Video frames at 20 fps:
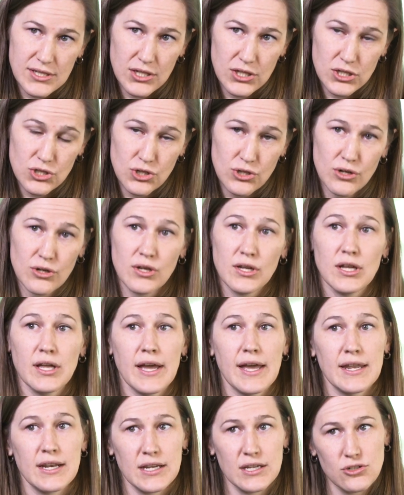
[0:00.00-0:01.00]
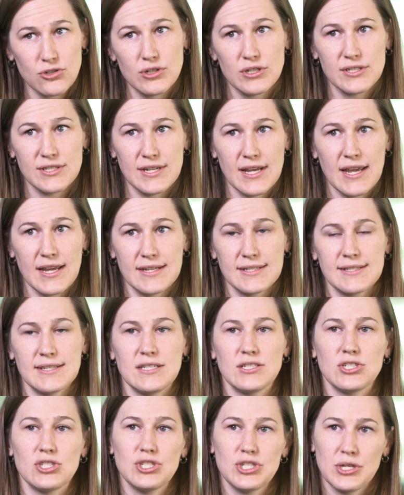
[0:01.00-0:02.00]
to the journal and interest to A S
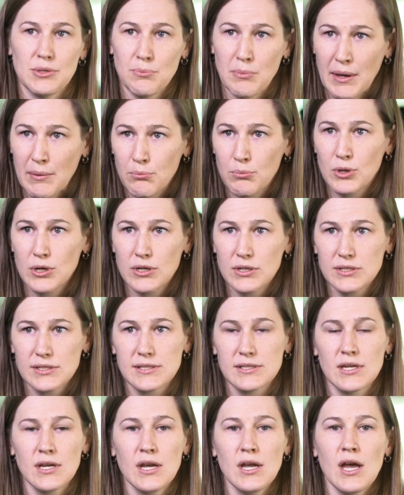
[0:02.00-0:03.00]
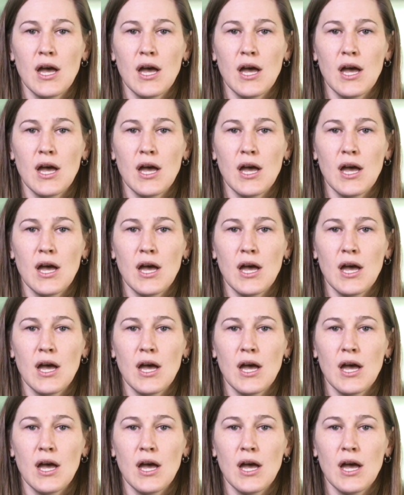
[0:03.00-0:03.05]
H G members,